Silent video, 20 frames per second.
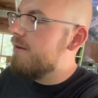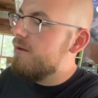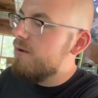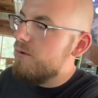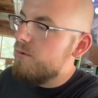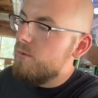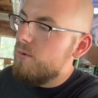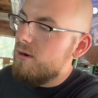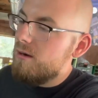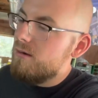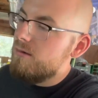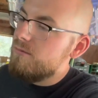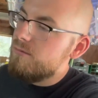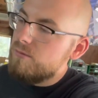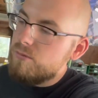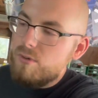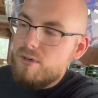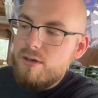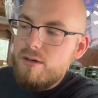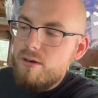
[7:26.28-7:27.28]

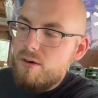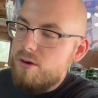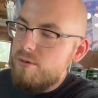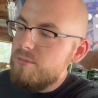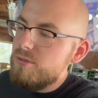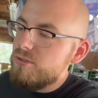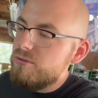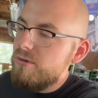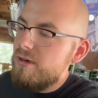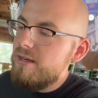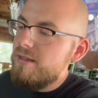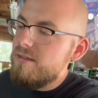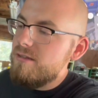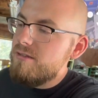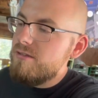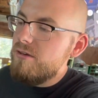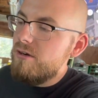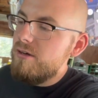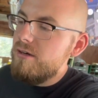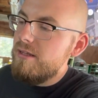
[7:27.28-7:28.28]
we're almost ready to
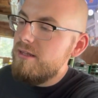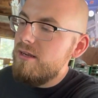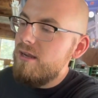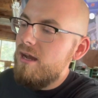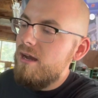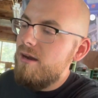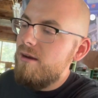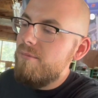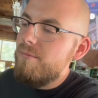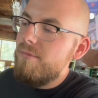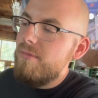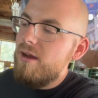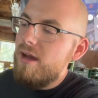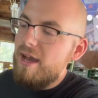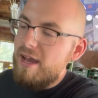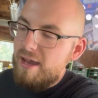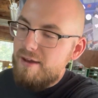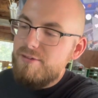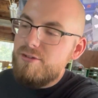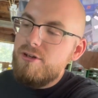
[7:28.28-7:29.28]
start it. I
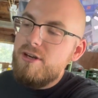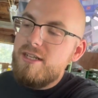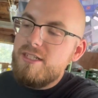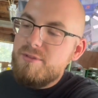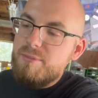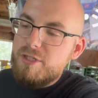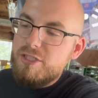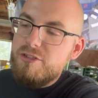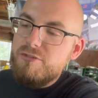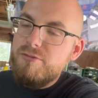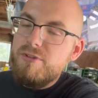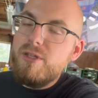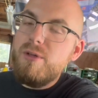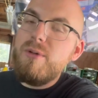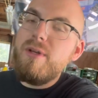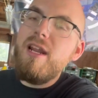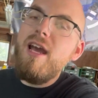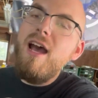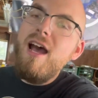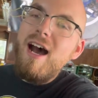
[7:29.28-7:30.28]
have transmission
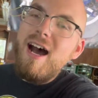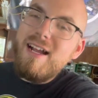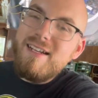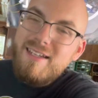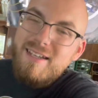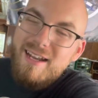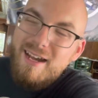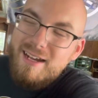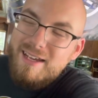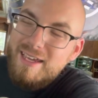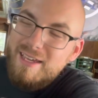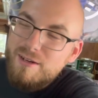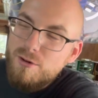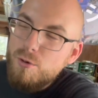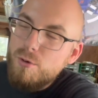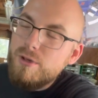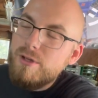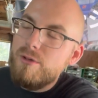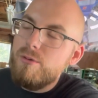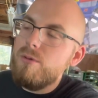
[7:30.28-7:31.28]
fluid. I did not get
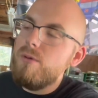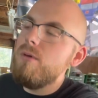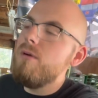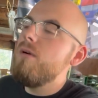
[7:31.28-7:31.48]
oil